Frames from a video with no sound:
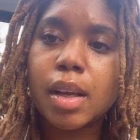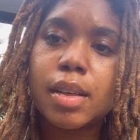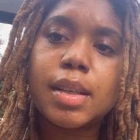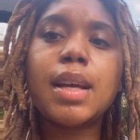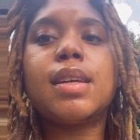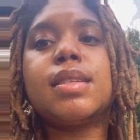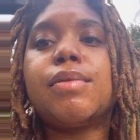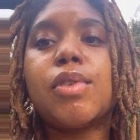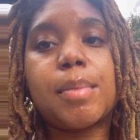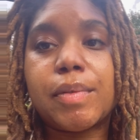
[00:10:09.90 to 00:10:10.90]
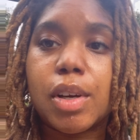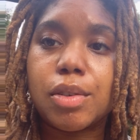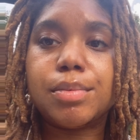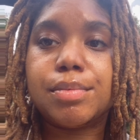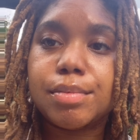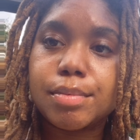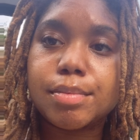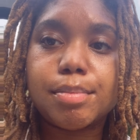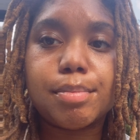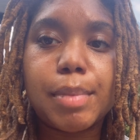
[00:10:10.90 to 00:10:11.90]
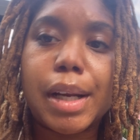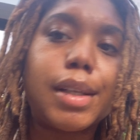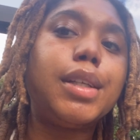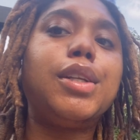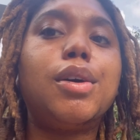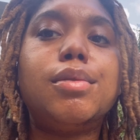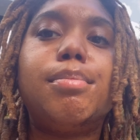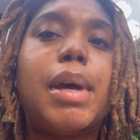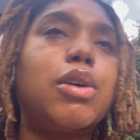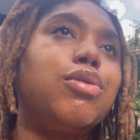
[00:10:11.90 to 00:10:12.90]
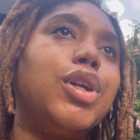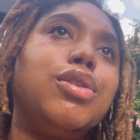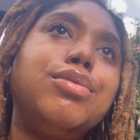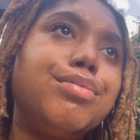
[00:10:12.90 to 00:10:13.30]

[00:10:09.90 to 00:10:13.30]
that is a form of dope. Medical dope.